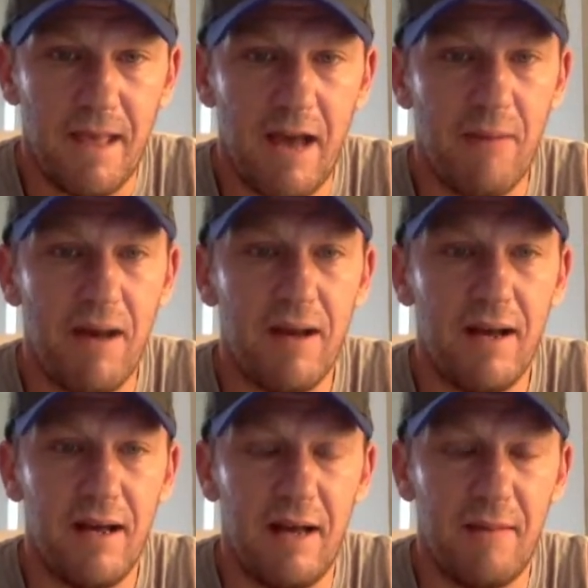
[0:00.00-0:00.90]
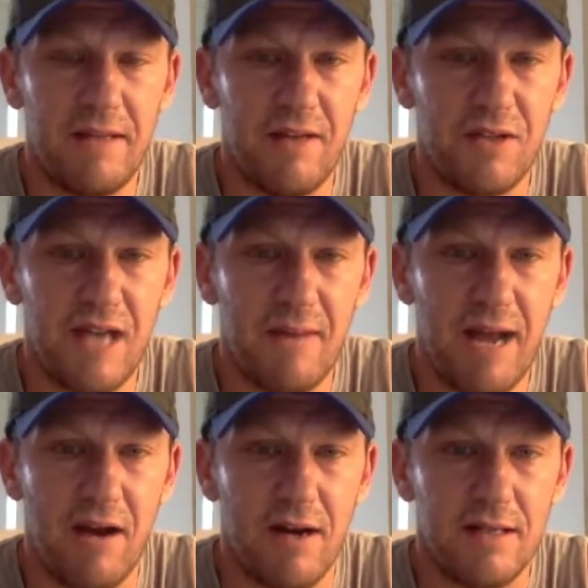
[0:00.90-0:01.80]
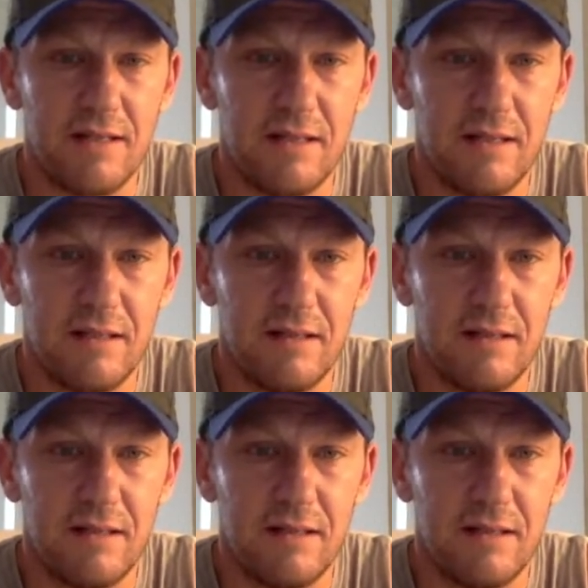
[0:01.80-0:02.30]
How about the other side? How about Harris?